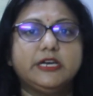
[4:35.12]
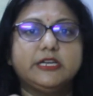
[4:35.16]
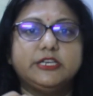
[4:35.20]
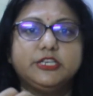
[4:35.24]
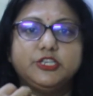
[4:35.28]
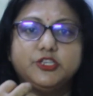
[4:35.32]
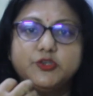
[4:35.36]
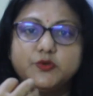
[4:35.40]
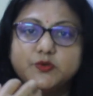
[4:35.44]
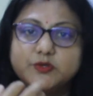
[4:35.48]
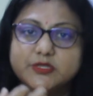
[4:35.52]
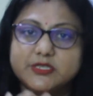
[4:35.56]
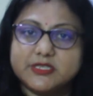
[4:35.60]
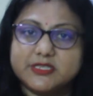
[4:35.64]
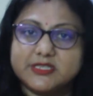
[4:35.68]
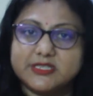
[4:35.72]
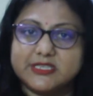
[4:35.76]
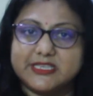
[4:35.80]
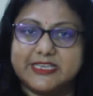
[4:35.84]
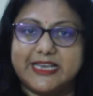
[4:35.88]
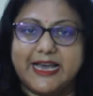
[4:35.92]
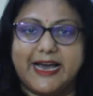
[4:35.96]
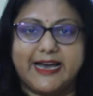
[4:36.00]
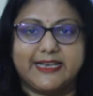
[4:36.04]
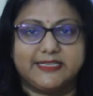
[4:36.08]
do this
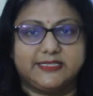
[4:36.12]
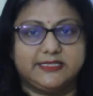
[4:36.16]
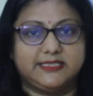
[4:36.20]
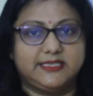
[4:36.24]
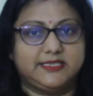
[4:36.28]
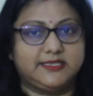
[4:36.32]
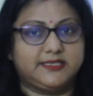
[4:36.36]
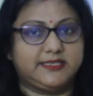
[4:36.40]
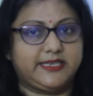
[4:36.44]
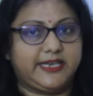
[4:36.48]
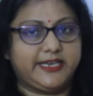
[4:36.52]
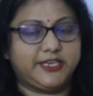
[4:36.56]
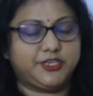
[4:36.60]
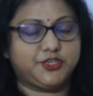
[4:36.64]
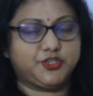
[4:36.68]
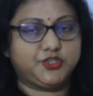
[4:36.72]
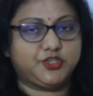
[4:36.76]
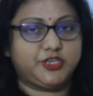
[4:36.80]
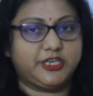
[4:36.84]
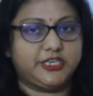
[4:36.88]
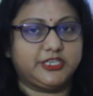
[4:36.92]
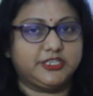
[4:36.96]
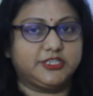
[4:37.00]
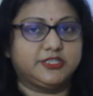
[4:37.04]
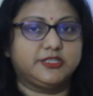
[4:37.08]
gaseous
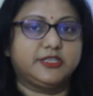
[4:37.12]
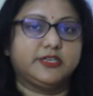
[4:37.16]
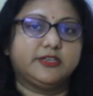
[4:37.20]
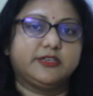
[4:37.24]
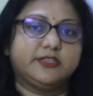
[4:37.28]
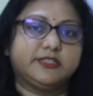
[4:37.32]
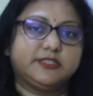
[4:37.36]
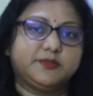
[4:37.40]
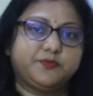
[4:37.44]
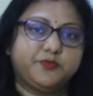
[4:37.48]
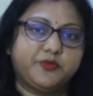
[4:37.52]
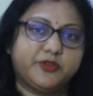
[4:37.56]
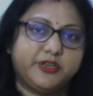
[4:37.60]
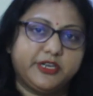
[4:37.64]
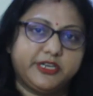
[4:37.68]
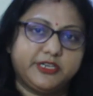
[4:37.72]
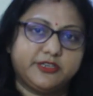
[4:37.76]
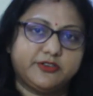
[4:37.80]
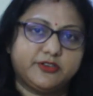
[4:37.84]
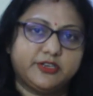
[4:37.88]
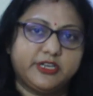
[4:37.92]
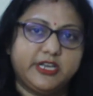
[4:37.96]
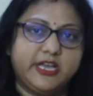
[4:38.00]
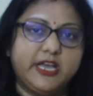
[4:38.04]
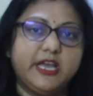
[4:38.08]
exchange, the
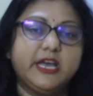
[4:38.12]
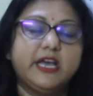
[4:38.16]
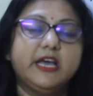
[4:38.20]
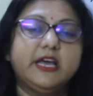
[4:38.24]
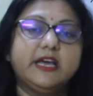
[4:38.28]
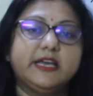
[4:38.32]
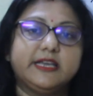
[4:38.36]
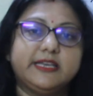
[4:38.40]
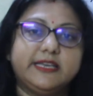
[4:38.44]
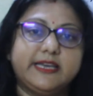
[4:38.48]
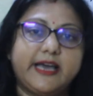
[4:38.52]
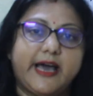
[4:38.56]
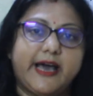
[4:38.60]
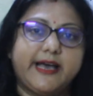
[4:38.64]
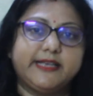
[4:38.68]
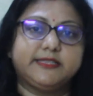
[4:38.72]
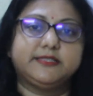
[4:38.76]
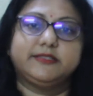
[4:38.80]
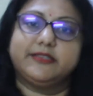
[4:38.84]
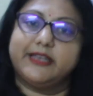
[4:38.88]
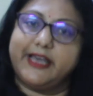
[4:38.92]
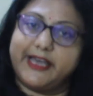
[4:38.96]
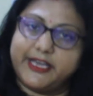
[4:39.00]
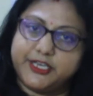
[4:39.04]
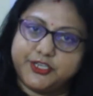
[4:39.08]
respiratory
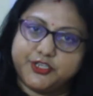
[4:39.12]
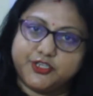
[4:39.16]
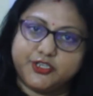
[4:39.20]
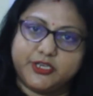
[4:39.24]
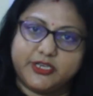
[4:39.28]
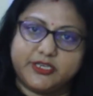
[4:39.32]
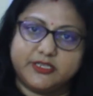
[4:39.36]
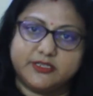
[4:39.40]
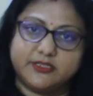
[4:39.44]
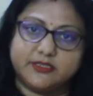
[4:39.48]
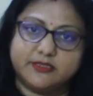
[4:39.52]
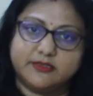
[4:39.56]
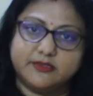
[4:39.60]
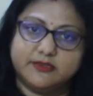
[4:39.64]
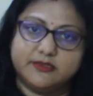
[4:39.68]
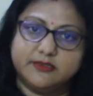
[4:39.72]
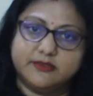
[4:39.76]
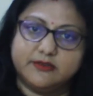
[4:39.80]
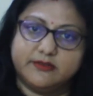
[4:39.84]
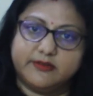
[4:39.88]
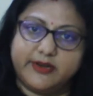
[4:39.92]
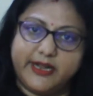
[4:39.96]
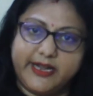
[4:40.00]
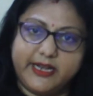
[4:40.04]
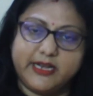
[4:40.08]
gas exchange,
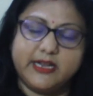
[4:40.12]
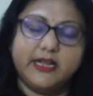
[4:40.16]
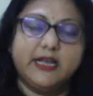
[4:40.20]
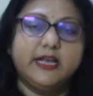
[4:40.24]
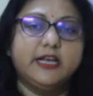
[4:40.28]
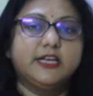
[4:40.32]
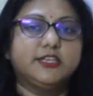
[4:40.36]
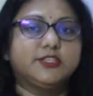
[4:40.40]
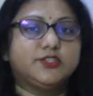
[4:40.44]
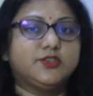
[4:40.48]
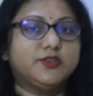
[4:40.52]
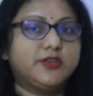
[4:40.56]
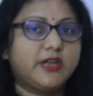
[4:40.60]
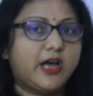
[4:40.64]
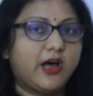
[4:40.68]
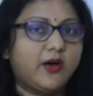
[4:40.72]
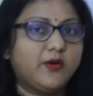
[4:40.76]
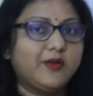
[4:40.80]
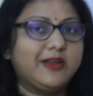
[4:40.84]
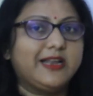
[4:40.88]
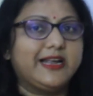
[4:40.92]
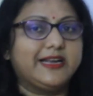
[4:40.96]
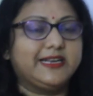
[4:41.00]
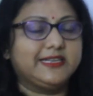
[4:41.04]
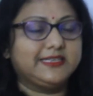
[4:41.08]
right? So now
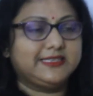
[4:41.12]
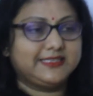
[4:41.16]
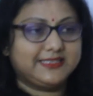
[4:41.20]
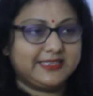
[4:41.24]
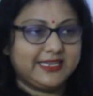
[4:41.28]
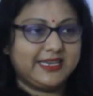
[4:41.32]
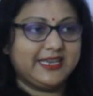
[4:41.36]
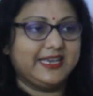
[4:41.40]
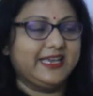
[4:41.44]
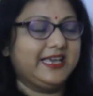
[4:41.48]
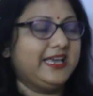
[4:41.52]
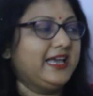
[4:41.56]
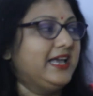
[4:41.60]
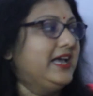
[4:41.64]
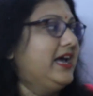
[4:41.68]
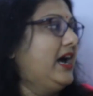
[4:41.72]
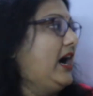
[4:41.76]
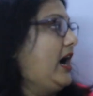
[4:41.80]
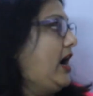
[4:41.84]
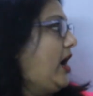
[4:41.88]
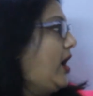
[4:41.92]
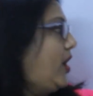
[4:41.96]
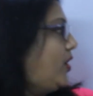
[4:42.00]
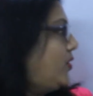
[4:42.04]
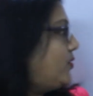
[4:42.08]
let us see
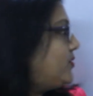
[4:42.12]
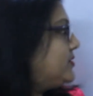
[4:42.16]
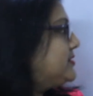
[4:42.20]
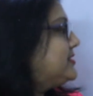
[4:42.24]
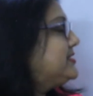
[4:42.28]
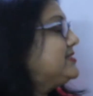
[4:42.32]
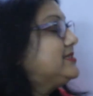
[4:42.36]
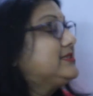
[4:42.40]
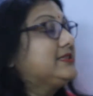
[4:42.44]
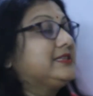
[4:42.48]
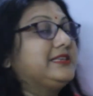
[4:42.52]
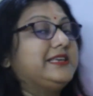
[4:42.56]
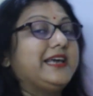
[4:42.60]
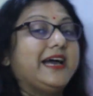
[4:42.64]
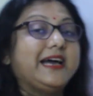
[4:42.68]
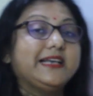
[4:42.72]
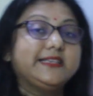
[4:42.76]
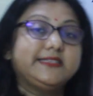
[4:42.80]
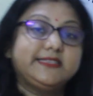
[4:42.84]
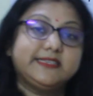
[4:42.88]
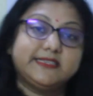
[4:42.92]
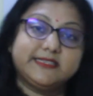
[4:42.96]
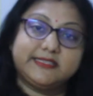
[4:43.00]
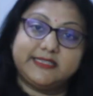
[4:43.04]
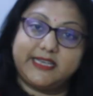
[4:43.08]
how this
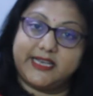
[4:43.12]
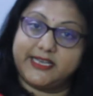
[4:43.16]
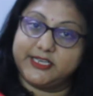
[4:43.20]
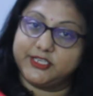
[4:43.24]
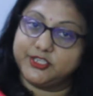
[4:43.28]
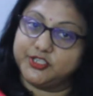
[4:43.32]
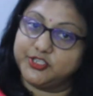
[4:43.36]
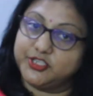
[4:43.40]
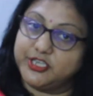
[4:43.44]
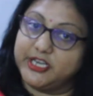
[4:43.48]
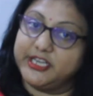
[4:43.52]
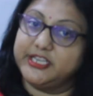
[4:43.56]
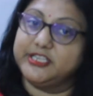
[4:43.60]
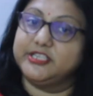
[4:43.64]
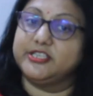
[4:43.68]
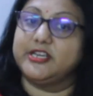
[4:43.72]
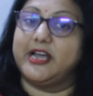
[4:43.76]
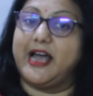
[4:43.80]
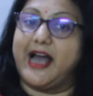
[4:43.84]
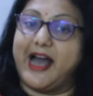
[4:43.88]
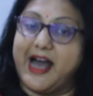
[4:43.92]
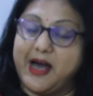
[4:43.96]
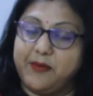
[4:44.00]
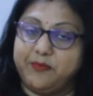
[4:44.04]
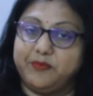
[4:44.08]
gaseous exchange
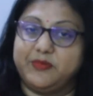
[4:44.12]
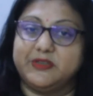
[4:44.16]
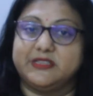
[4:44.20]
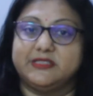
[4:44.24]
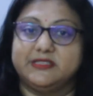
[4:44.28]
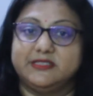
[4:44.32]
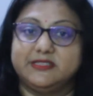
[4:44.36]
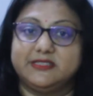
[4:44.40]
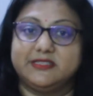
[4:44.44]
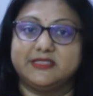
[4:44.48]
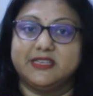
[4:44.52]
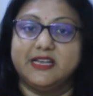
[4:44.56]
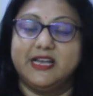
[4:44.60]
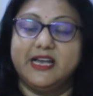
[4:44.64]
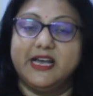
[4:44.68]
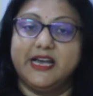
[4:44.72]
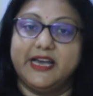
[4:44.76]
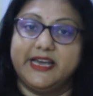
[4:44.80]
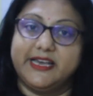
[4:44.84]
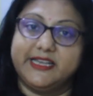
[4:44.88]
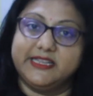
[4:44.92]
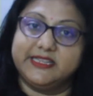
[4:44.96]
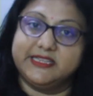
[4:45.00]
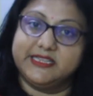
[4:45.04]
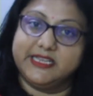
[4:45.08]
happens
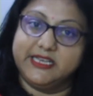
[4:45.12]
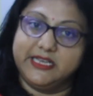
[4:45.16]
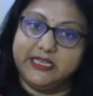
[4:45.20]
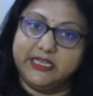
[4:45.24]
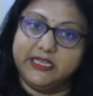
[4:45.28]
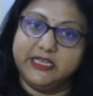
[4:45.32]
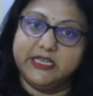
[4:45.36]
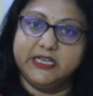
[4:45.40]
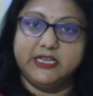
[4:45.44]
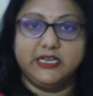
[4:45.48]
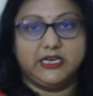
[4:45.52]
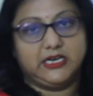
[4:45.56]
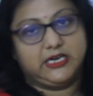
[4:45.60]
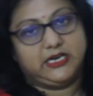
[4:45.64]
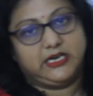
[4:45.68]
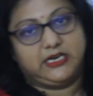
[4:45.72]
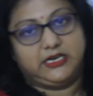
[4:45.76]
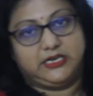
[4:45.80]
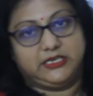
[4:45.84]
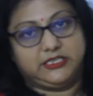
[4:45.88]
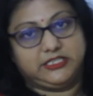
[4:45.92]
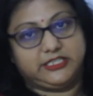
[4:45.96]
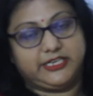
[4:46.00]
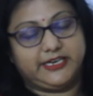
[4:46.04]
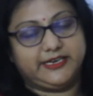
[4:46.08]
in the
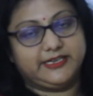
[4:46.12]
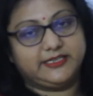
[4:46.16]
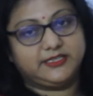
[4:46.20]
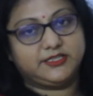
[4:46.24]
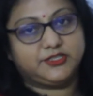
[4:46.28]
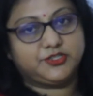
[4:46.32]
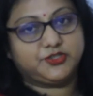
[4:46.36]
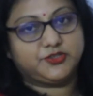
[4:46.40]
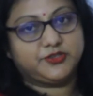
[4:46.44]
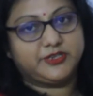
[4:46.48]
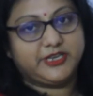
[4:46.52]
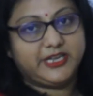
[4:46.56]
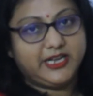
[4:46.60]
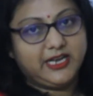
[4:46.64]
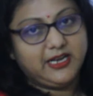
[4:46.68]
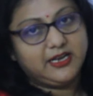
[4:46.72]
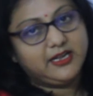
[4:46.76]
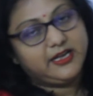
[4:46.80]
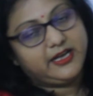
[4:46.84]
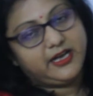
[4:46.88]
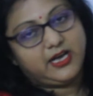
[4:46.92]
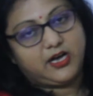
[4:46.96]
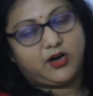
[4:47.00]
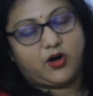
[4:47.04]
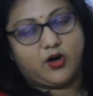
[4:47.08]
terrestrial
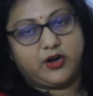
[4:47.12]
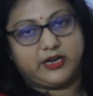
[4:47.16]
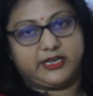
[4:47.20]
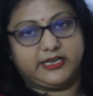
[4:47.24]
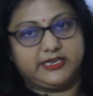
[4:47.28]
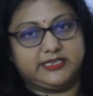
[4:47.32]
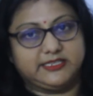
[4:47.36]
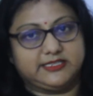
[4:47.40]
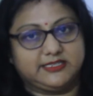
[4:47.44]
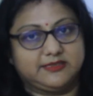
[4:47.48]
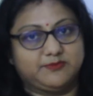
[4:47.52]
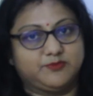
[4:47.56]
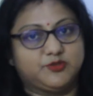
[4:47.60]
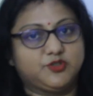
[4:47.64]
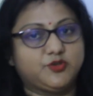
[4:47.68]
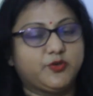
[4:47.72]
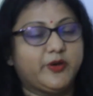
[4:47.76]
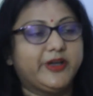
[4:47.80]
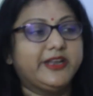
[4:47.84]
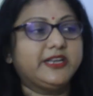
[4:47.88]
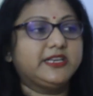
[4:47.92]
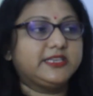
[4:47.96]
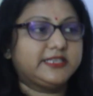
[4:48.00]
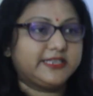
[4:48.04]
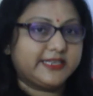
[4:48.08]
organisms. So
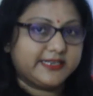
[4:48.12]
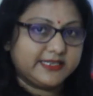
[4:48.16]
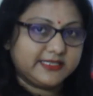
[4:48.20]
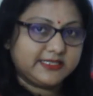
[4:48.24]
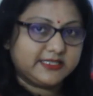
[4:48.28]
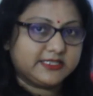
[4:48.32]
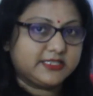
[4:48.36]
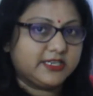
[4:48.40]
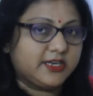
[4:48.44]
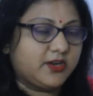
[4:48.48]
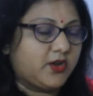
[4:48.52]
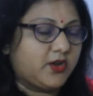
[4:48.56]
in terrestrial